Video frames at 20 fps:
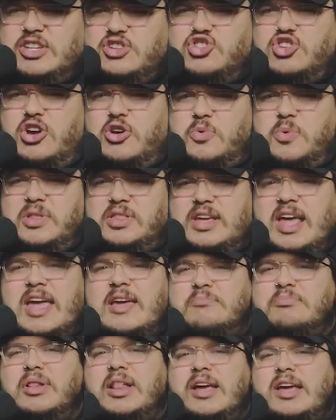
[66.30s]
show with
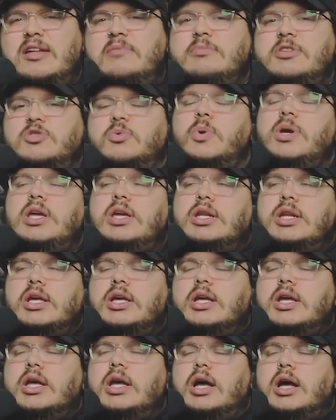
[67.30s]
gameplay in between.
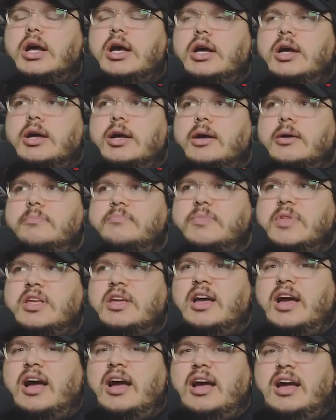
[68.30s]
Um, it,
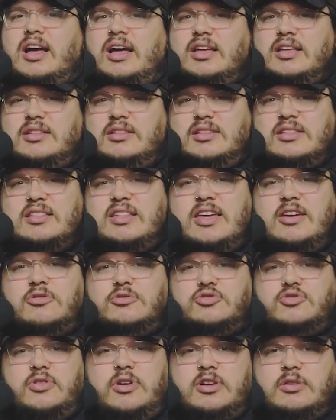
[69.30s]
I, I, Neil
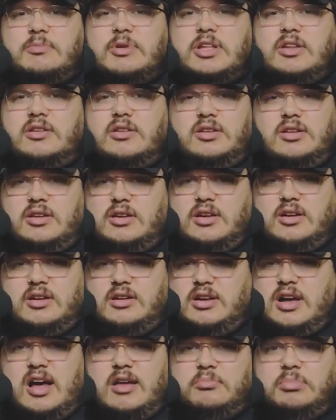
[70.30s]
Druckmann, uh,
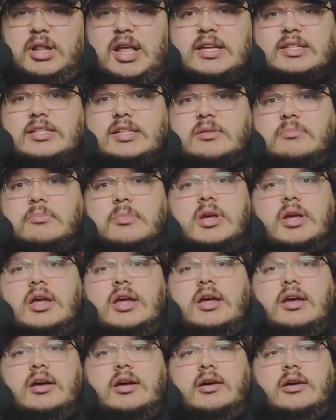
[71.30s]
God bless him,
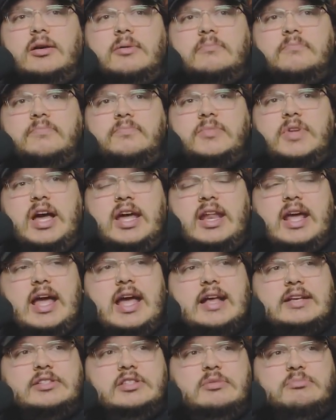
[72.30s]
um, kind of
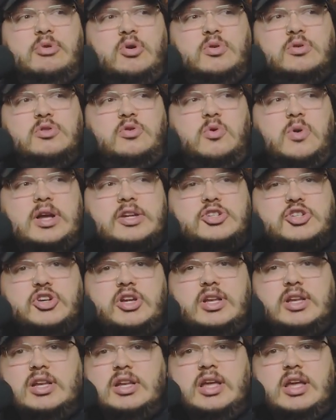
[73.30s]
asked the bold
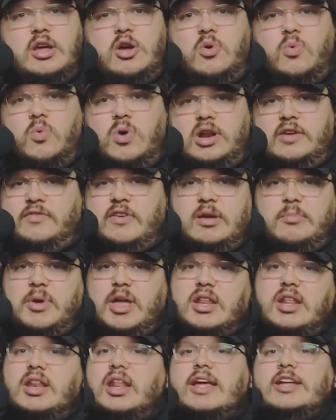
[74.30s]
question what if I
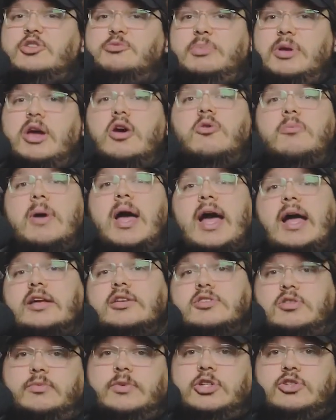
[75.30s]
made an HBO
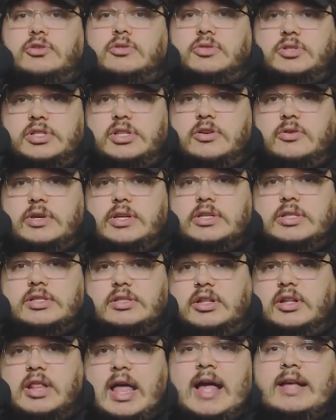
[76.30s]
Max original series,
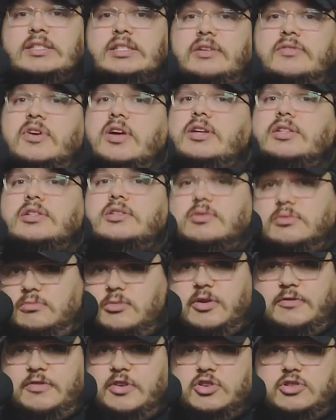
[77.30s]
The Last of Us
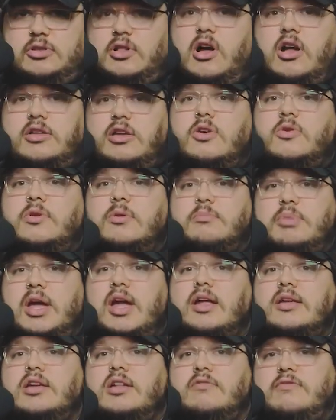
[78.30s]
official audio
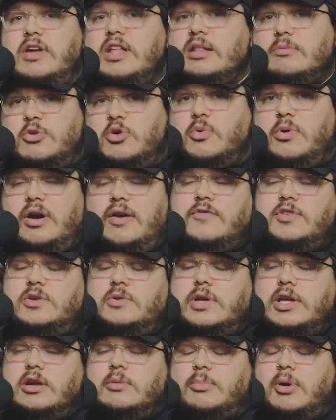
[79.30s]
companion available wherever you
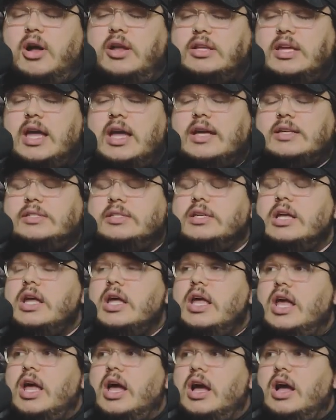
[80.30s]
get your podcasts?
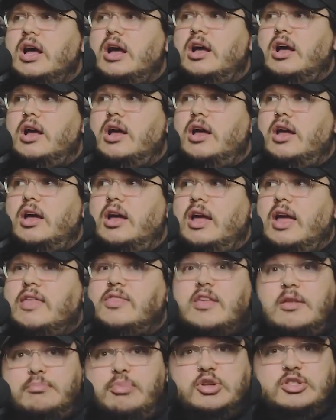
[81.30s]
Uh, and
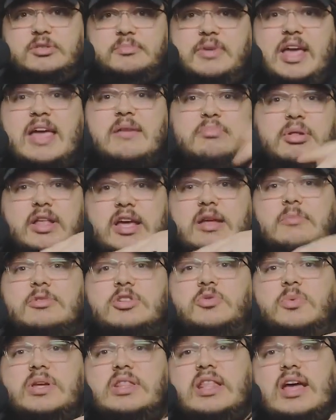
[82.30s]
then put some gameplay in
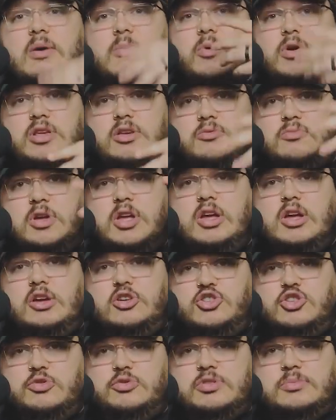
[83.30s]
between that where you
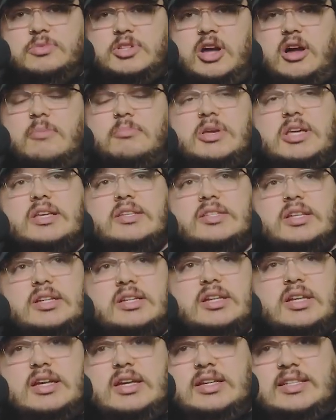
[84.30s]
shoot some zombies
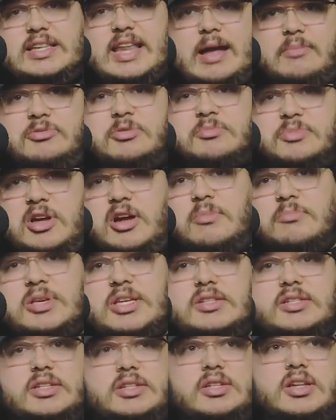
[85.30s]
and stab some
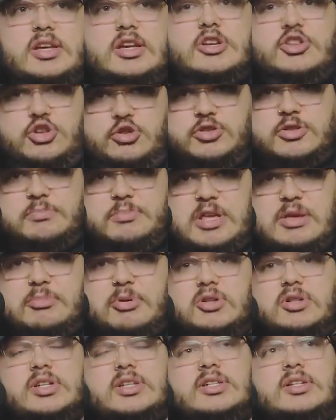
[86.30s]
zombies and shoot some
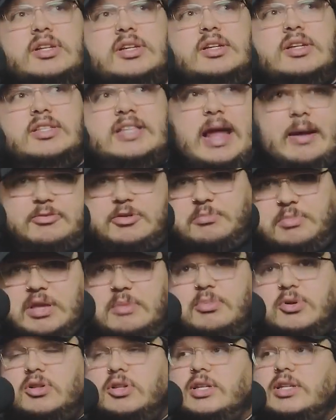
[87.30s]
people and stab some
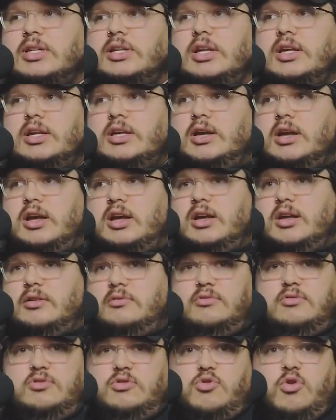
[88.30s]
people and uh,
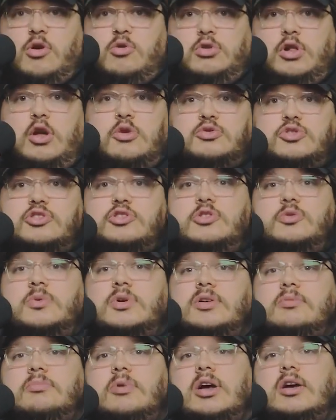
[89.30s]
grow close to
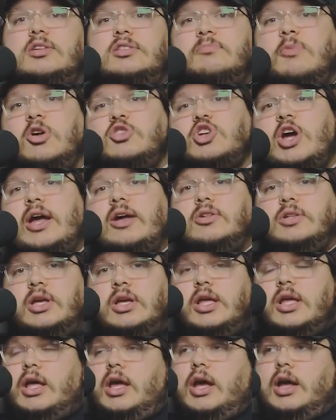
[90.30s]
a, a small child.
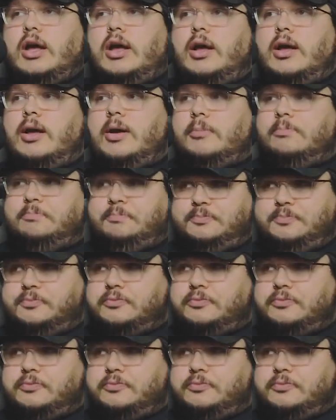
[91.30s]
Um,